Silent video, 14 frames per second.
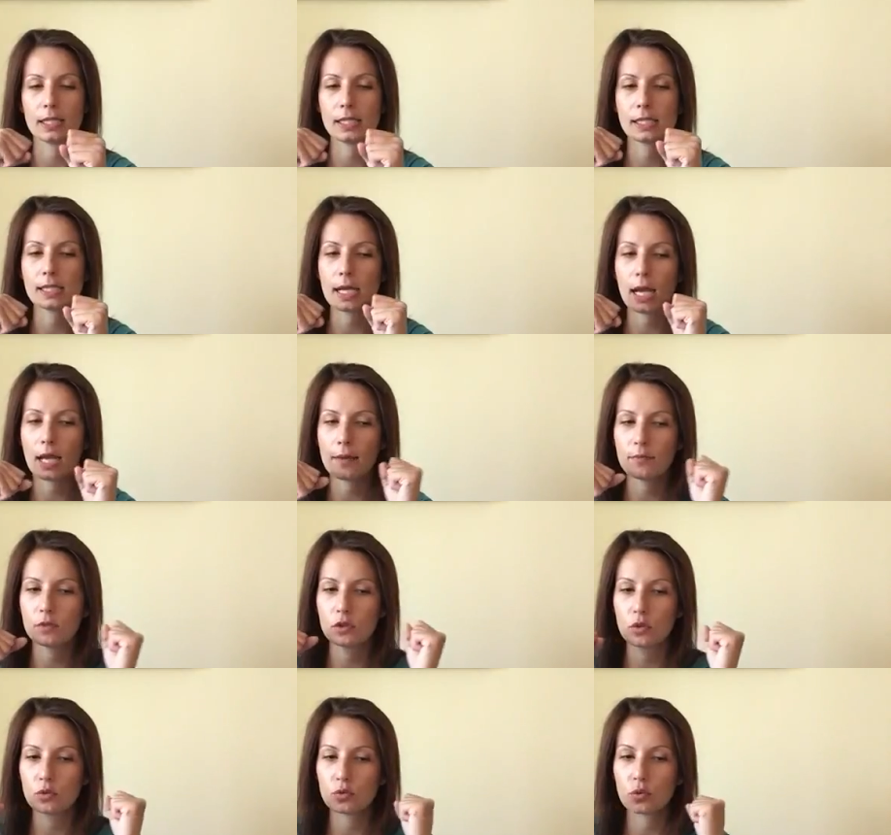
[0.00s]
It's time, you
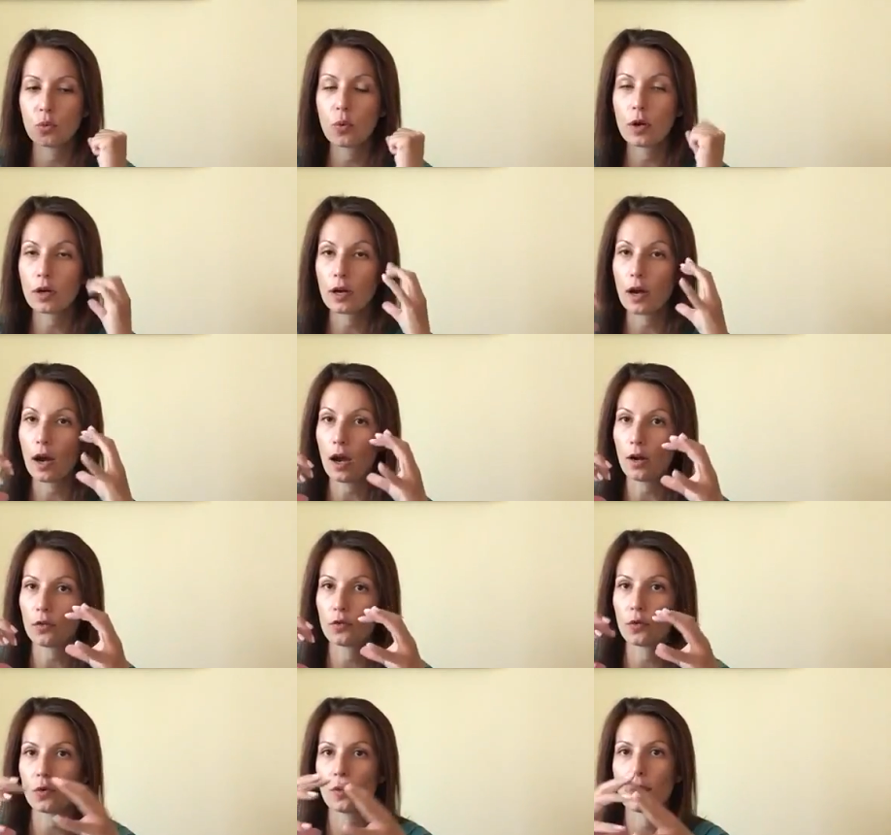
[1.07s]
know, to work hard
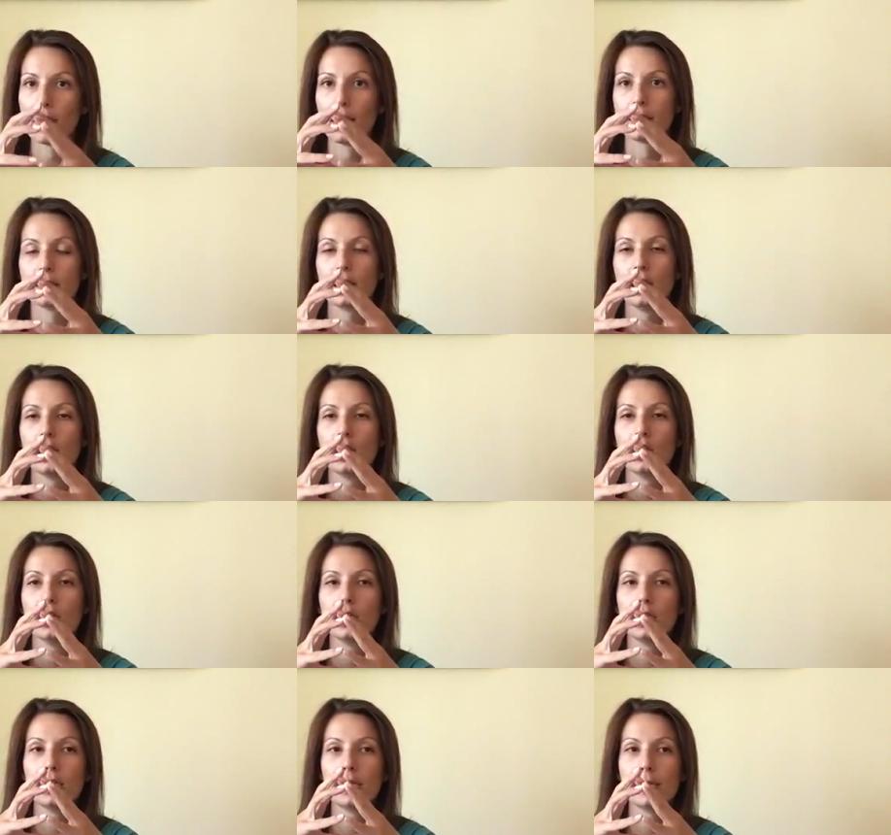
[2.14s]
for that,
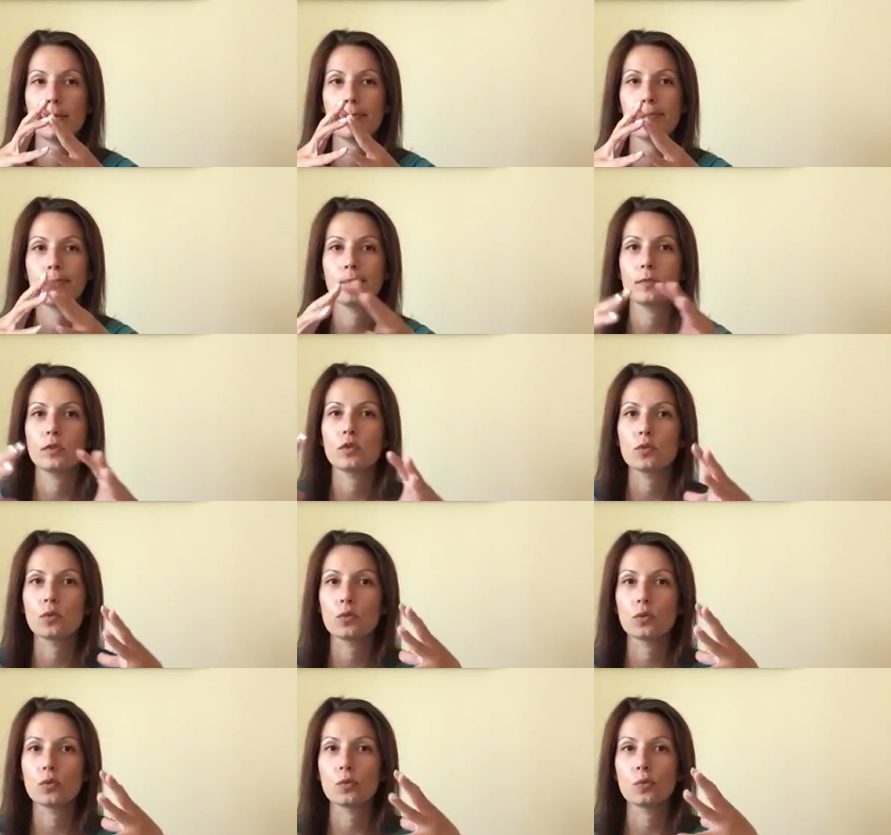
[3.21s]

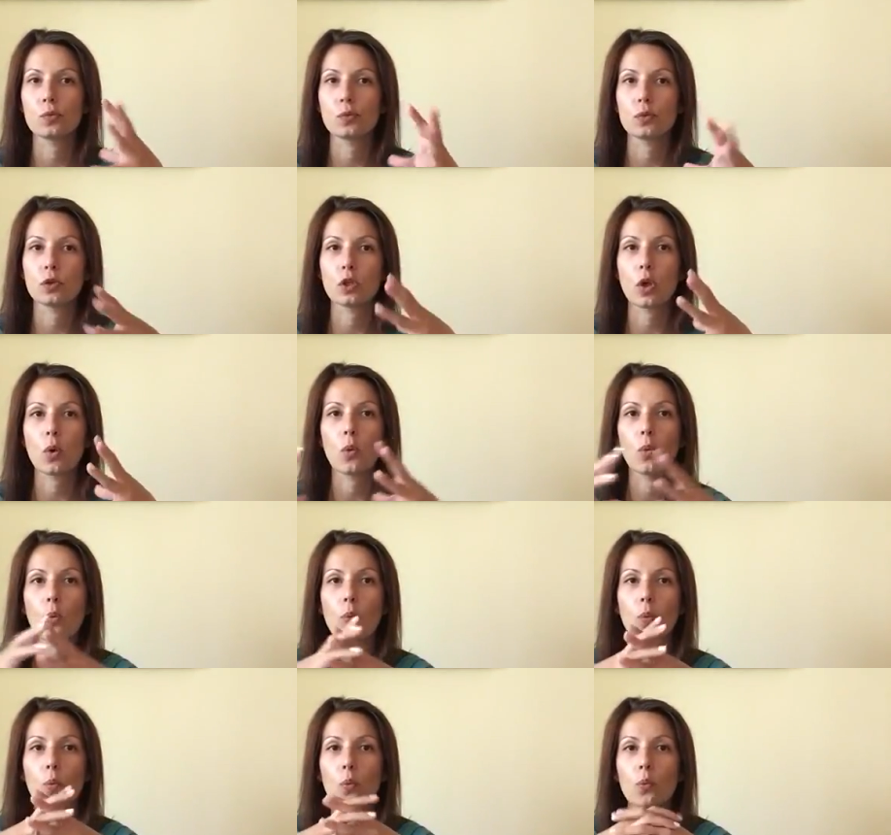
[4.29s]
to, you know,
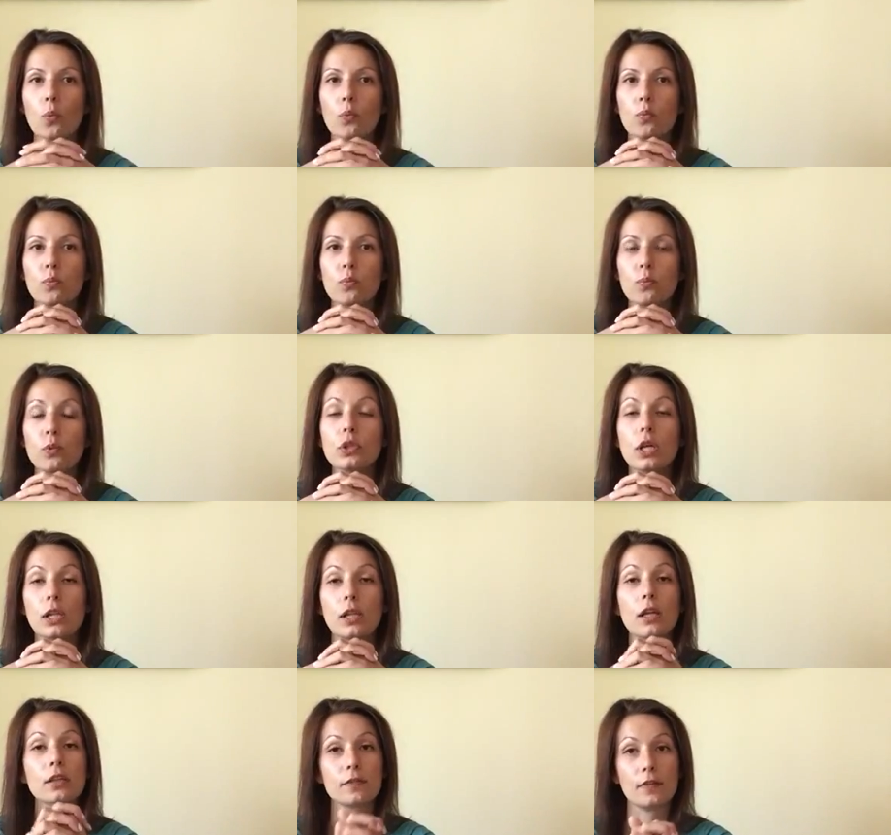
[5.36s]
put a
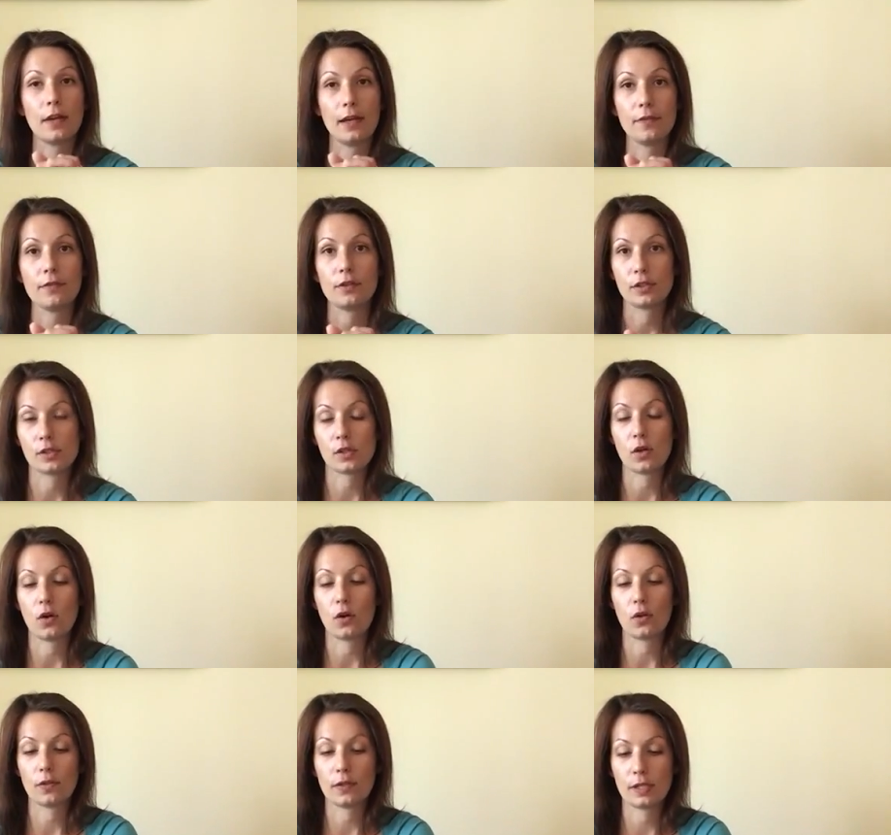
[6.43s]
lot of efforts
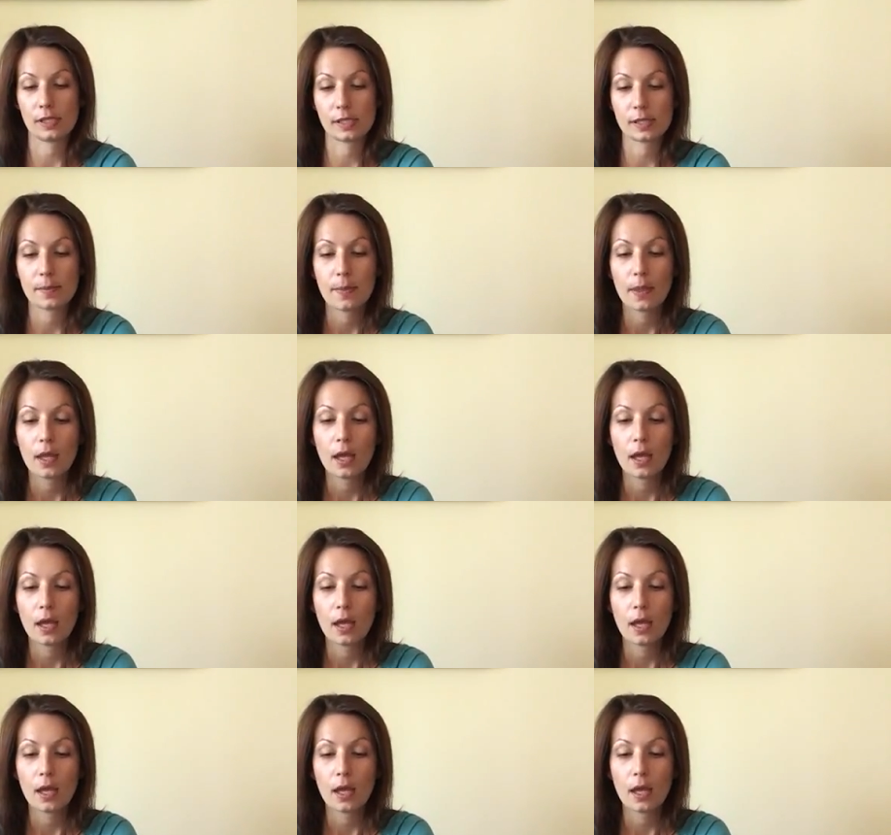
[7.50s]
on this.